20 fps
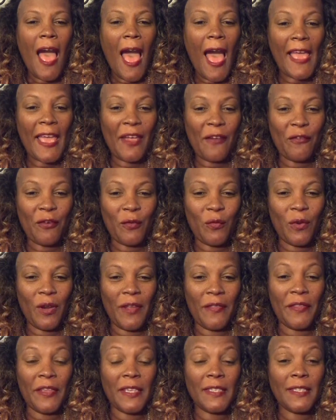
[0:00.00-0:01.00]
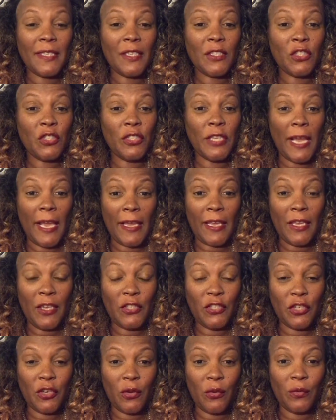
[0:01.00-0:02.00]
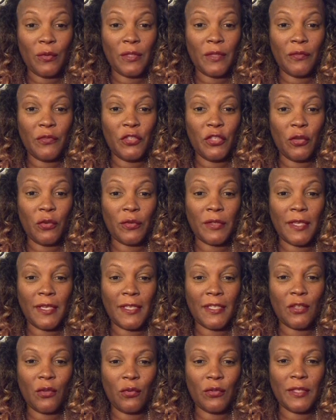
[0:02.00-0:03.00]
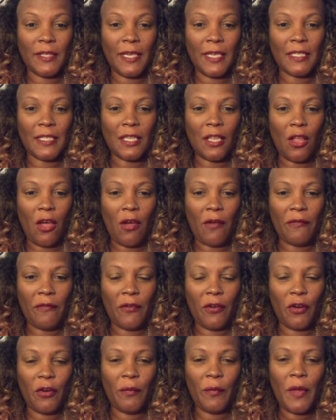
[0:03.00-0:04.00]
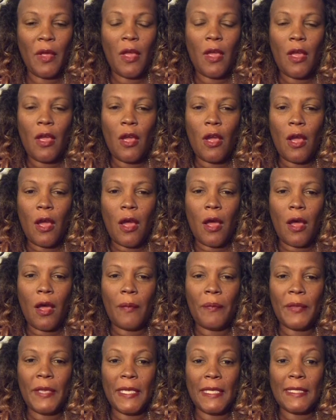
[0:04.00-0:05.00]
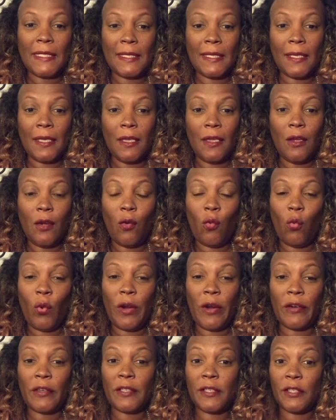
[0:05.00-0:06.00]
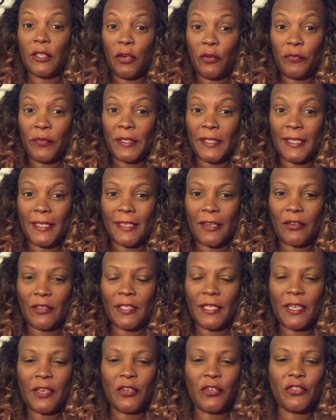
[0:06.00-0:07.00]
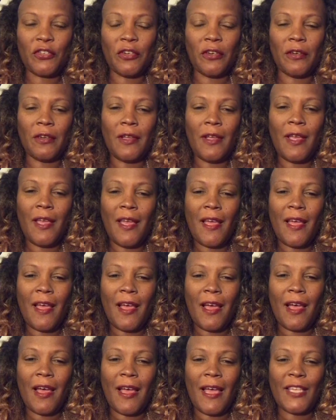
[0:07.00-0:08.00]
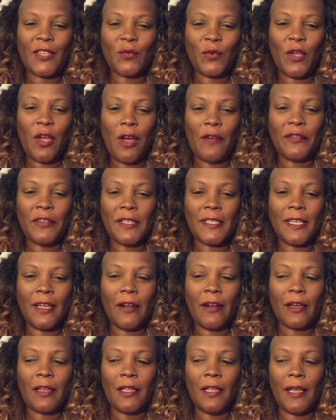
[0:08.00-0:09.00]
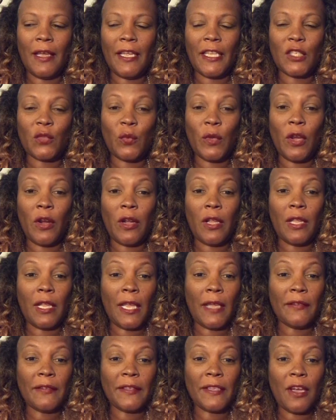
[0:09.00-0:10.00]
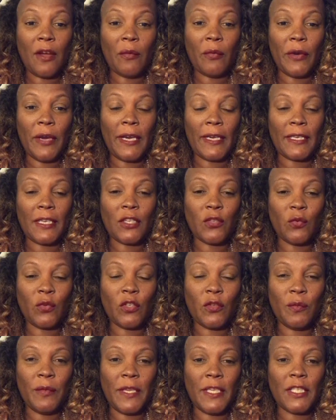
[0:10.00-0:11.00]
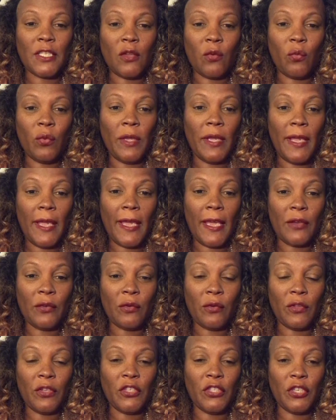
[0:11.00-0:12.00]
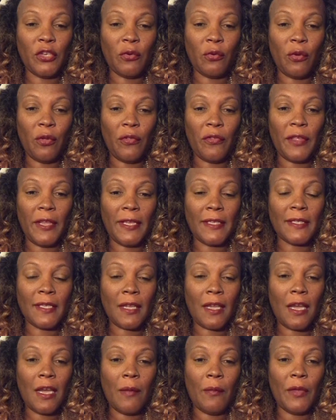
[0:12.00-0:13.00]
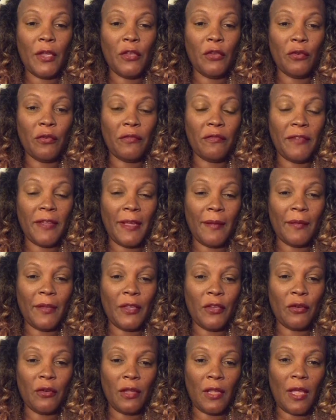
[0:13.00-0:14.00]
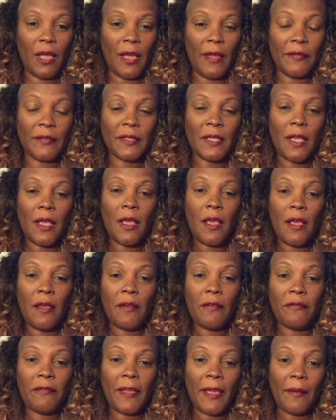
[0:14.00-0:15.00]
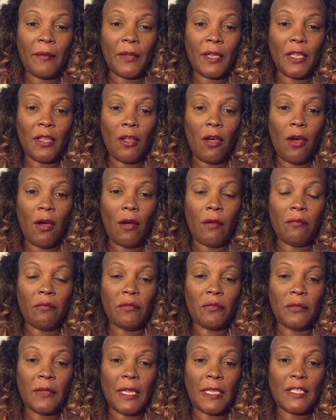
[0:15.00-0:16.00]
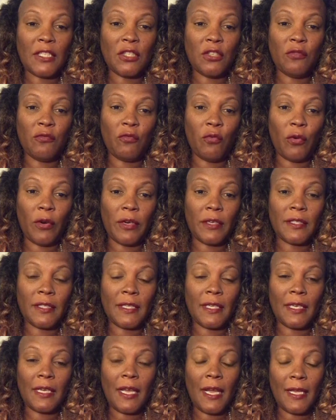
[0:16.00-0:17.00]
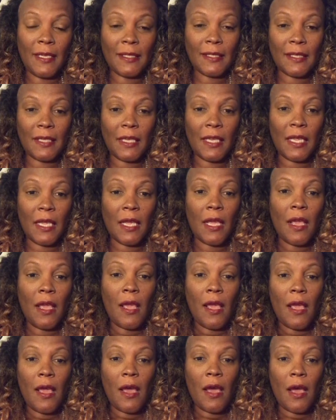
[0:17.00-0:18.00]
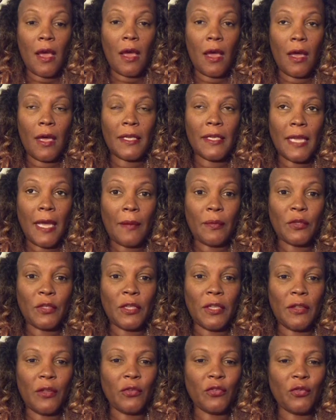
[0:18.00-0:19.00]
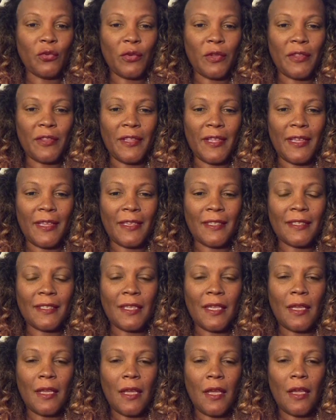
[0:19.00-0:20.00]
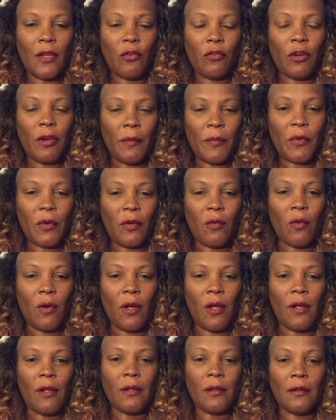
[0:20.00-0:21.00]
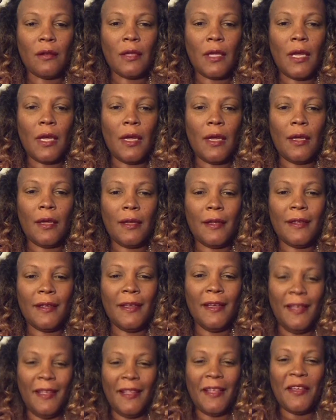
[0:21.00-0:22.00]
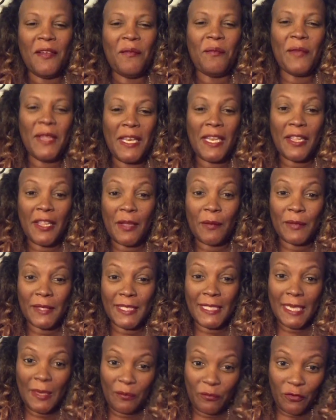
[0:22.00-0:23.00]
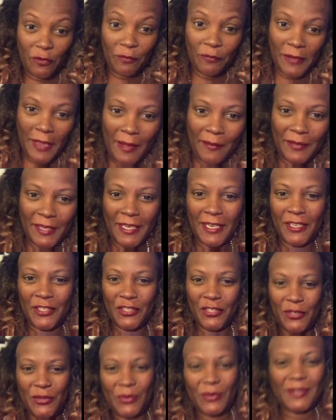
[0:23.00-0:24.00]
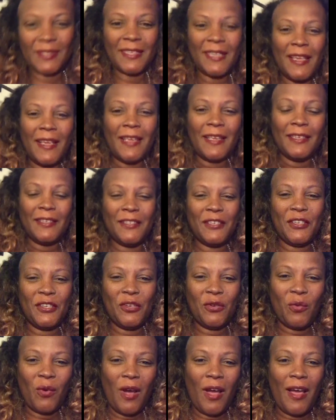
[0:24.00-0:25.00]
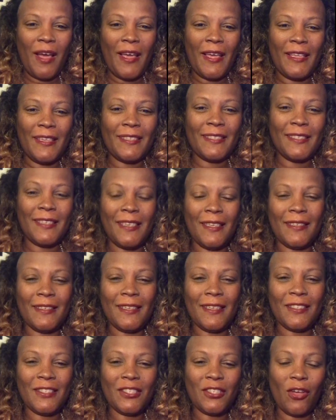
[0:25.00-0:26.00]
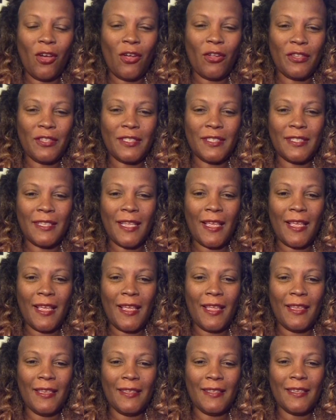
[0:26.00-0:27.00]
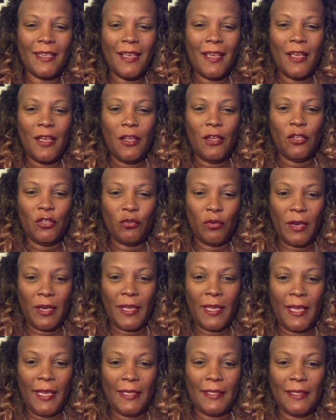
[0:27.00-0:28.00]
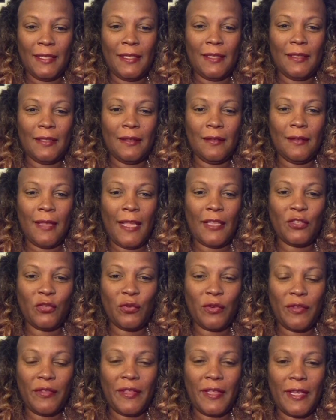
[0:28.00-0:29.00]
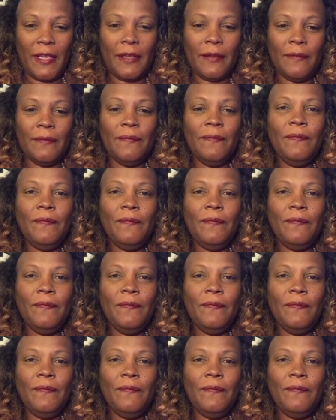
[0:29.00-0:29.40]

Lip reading: Hi everyone, this is Jackie Jones of Jones & Associates Law Firm, PC, where service is our signature. As we often tell our clients, we are a lifestyle practice, which means that we handle the general things that come in your family and your lives. Family law, that's divorce and custody, adoption, those sort of things. Criminal law, many of them stem from family issues, DUIs and assaults and drug cases, that sort of thing.